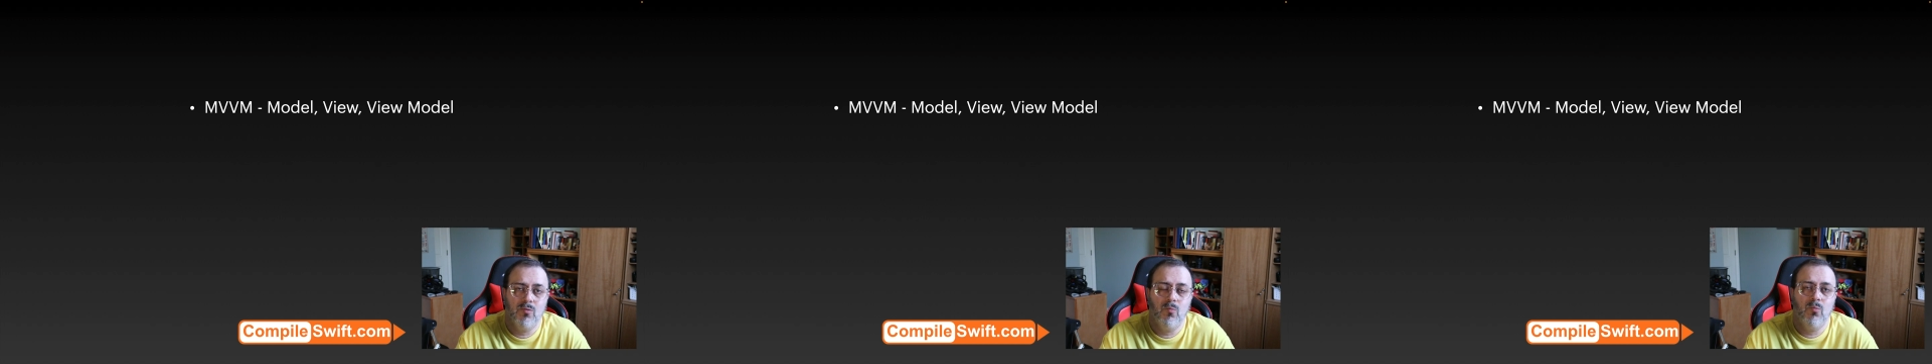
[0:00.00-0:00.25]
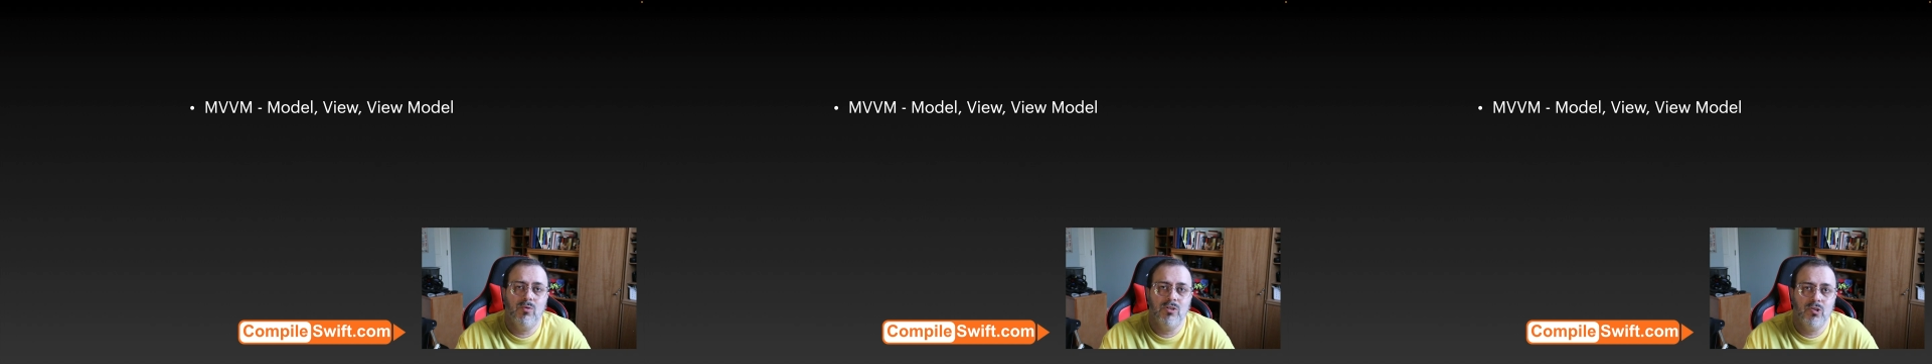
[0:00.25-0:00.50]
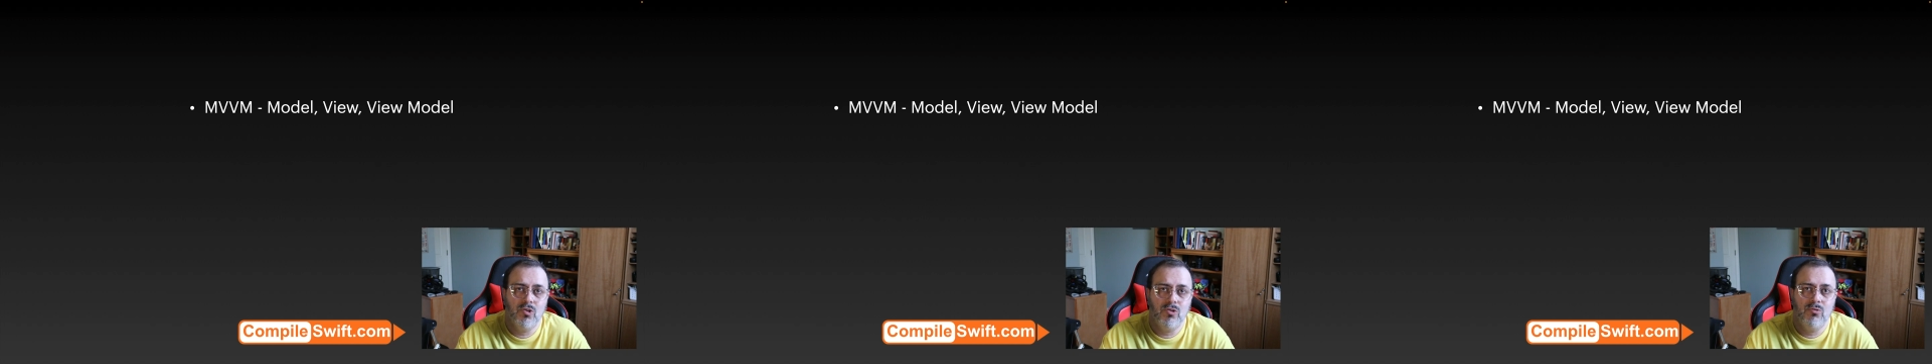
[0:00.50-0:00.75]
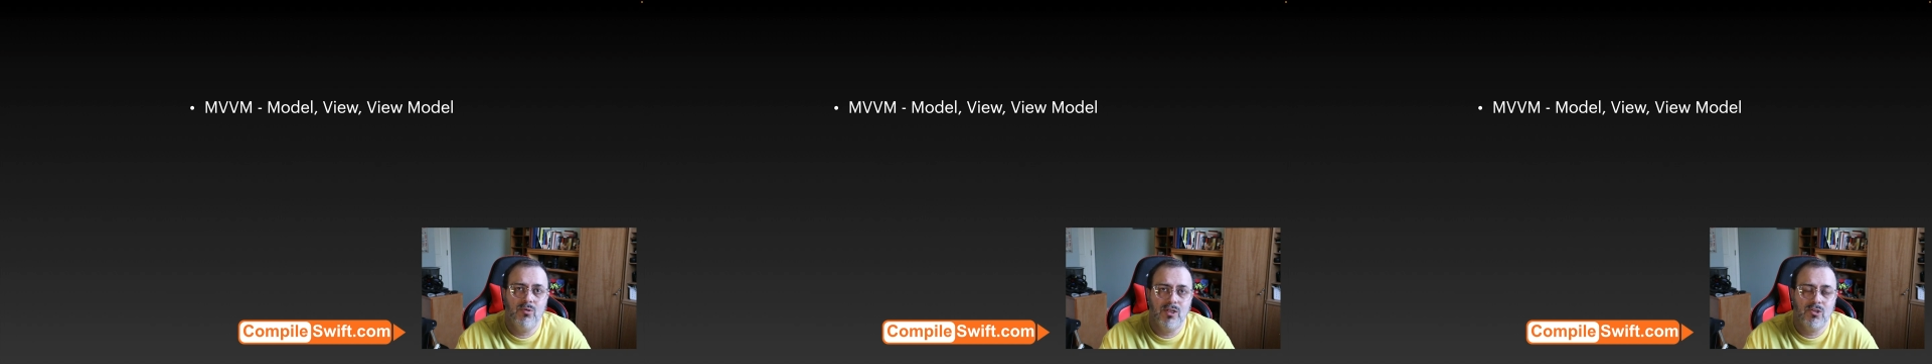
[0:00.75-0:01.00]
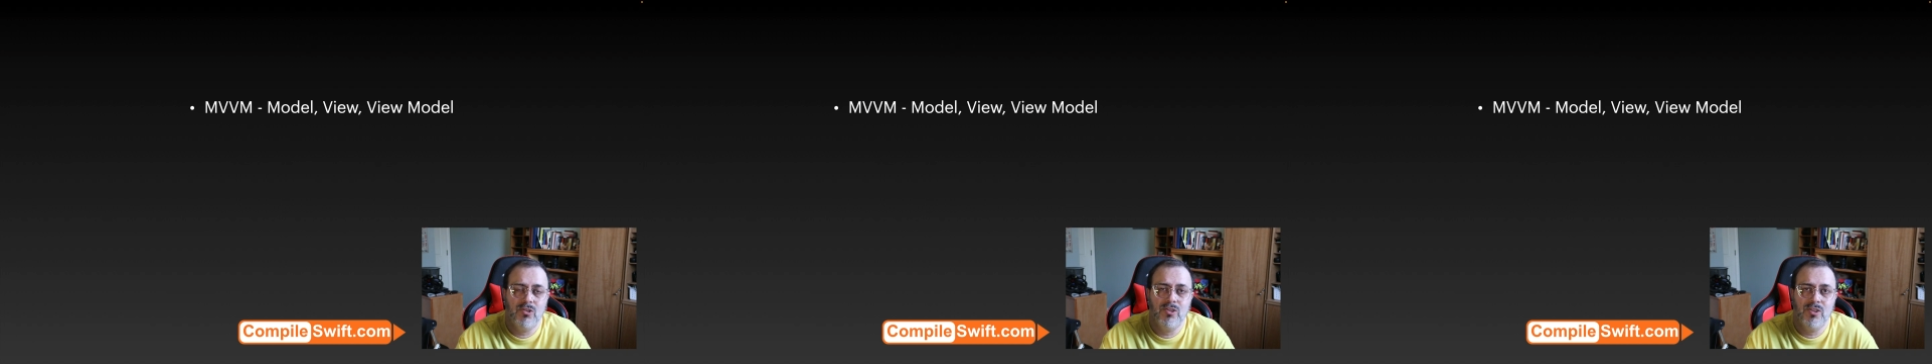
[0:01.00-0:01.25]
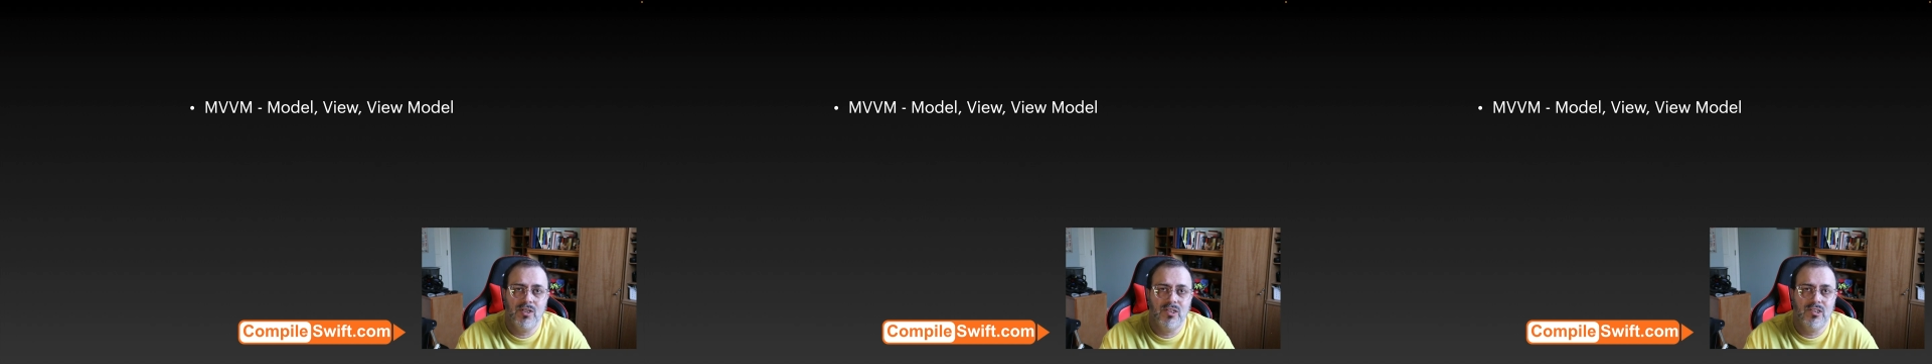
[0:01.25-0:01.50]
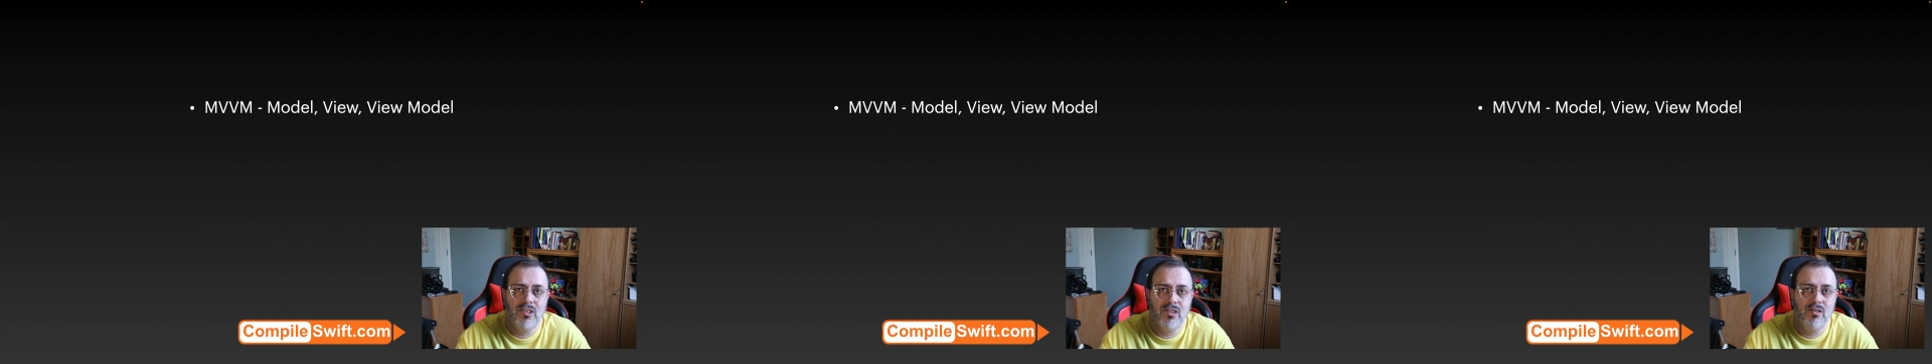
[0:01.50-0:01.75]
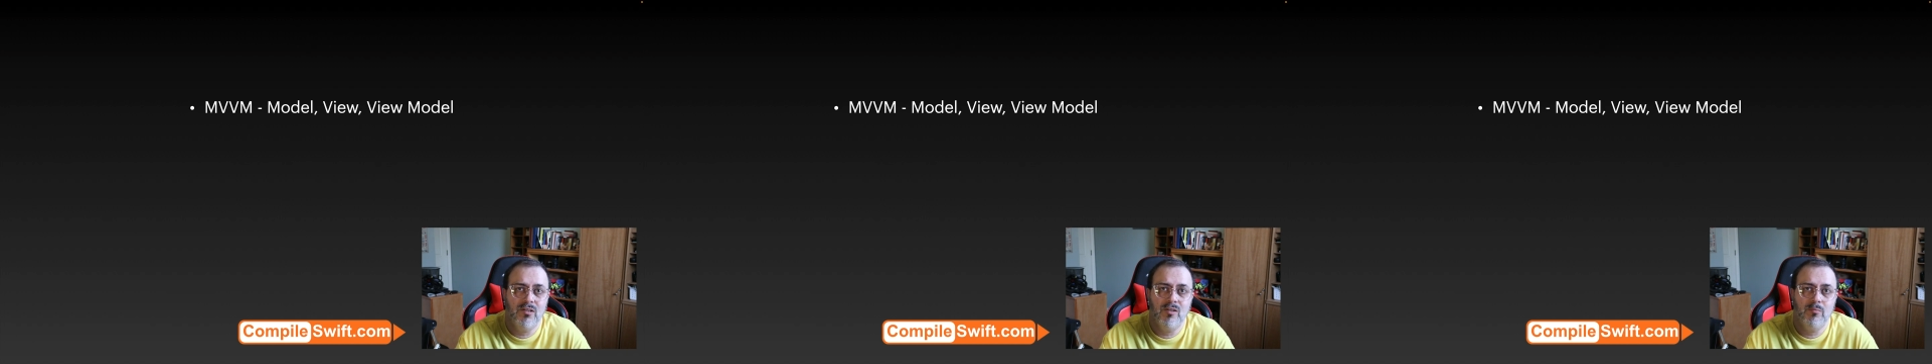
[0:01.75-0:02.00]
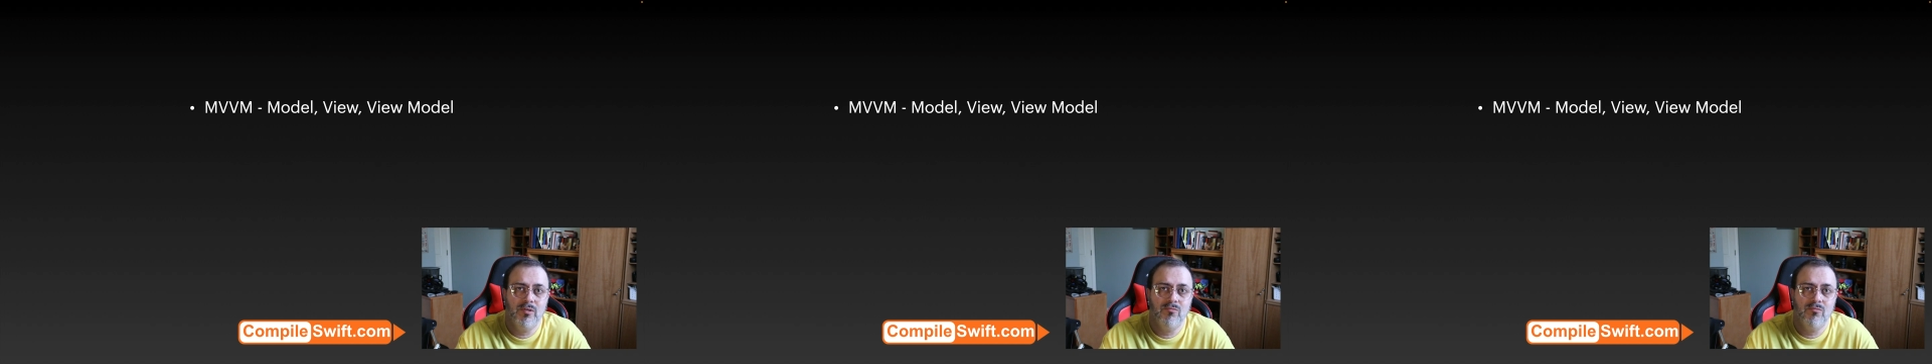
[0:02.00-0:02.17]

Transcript: once you actually start to learn them